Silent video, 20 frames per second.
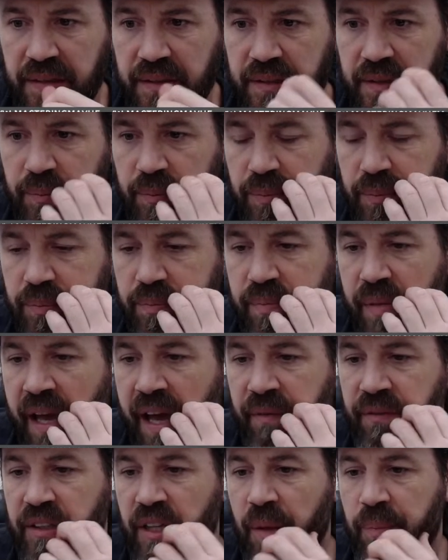to
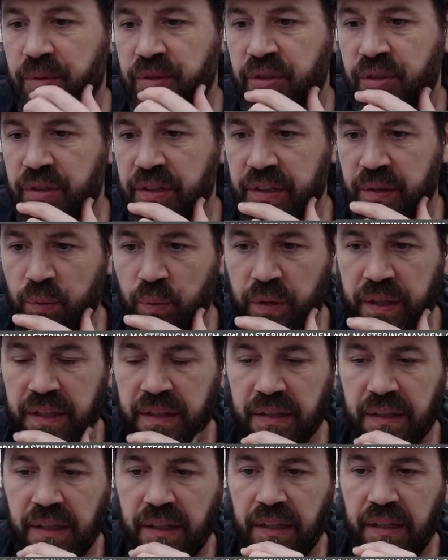have an opportunity to win.